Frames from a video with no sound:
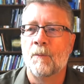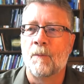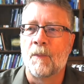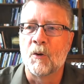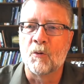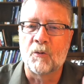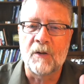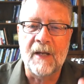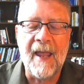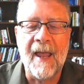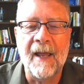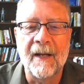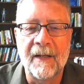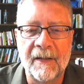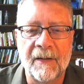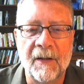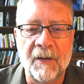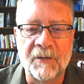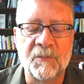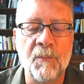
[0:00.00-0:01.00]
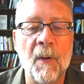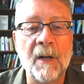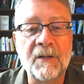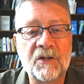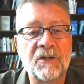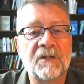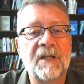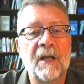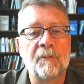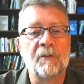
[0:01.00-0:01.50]
you can't, as
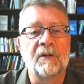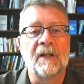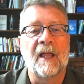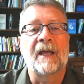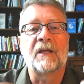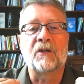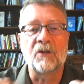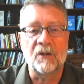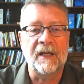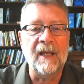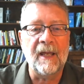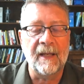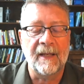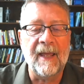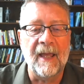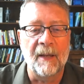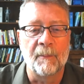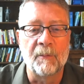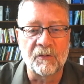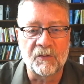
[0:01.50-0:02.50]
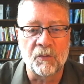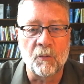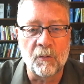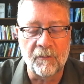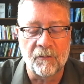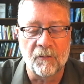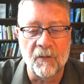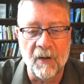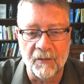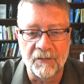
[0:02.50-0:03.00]
much as they would like, you can't gamble
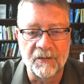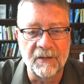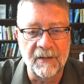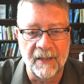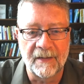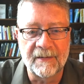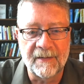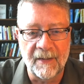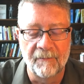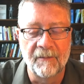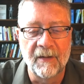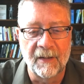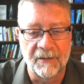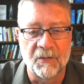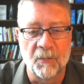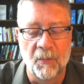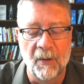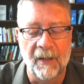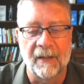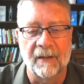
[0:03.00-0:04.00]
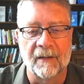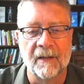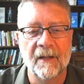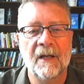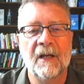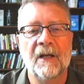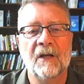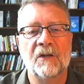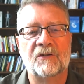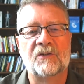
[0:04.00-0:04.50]
24 hours a day, 7 days a week.
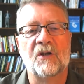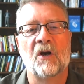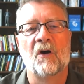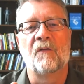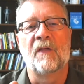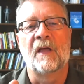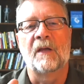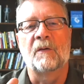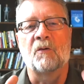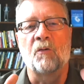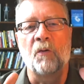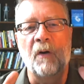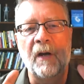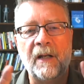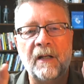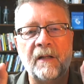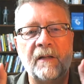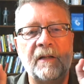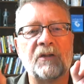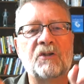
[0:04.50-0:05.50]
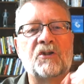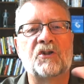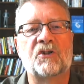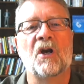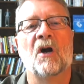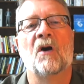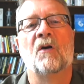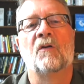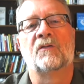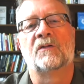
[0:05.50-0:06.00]
So they created these
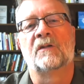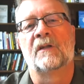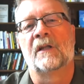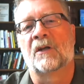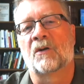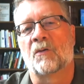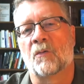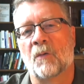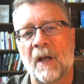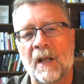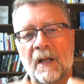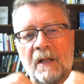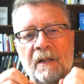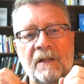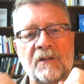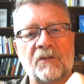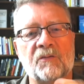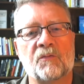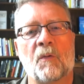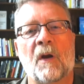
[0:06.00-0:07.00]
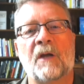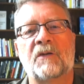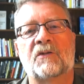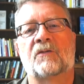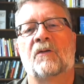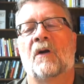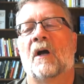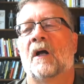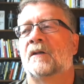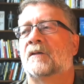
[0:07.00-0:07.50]
shows and they created these
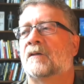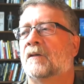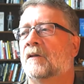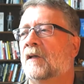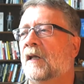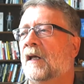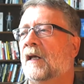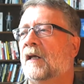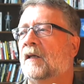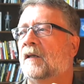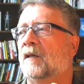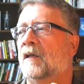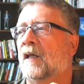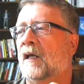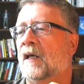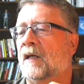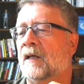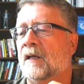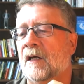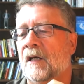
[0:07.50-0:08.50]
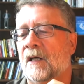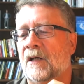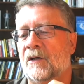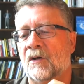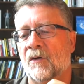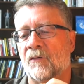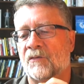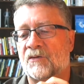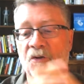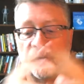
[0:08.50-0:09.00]
restaurants, and they
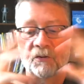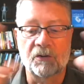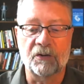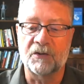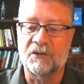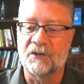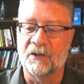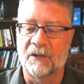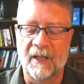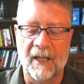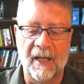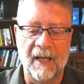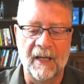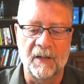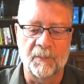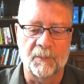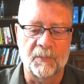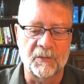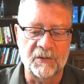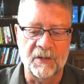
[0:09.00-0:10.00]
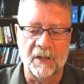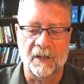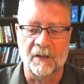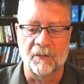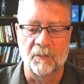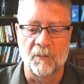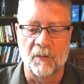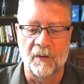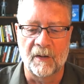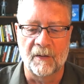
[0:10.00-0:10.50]
Cirque du Soleil in
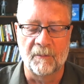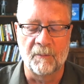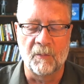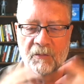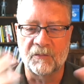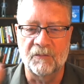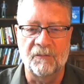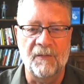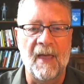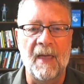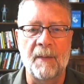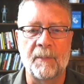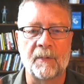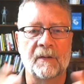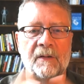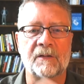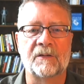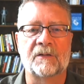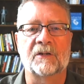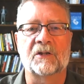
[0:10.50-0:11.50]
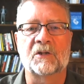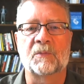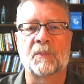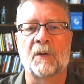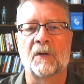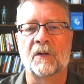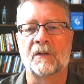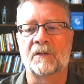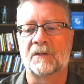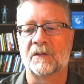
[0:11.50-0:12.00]
particular, one of the most fabulous
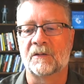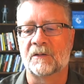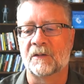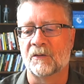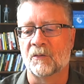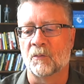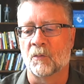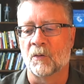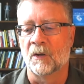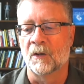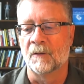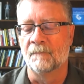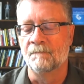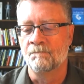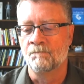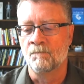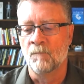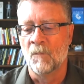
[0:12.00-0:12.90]
experiences in the world.